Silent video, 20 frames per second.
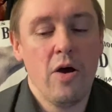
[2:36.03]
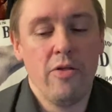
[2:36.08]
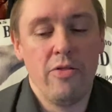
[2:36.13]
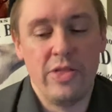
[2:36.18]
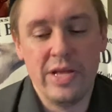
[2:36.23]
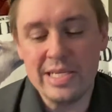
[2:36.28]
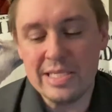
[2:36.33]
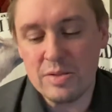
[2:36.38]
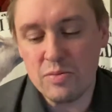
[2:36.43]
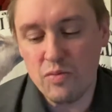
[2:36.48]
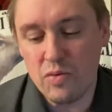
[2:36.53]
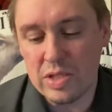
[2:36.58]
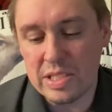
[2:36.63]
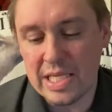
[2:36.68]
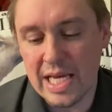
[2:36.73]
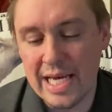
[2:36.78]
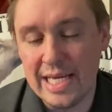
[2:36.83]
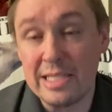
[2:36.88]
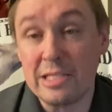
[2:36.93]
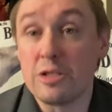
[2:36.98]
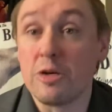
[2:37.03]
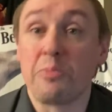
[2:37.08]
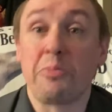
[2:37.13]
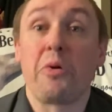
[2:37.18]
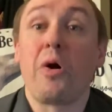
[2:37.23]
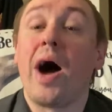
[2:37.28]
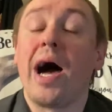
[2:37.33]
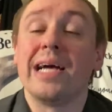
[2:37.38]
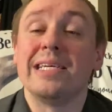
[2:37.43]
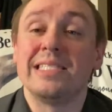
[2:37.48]
This was a
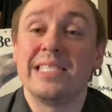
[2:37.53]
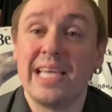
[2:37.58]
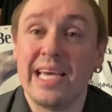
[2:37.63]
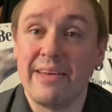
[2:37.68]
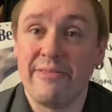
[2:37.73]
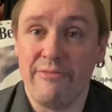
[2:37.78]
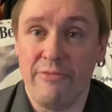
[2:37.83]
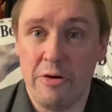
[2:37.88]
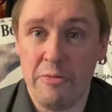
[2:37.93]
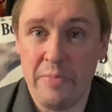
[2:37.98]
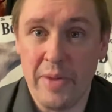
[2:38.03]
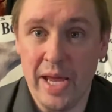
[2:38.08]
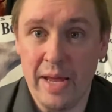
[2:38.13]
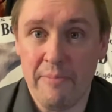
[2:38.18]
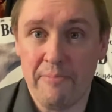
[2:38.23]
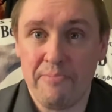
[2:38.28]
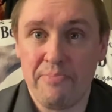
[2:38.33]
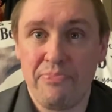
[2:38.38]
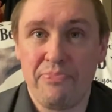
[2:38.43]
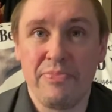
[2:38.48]
surprise hit for me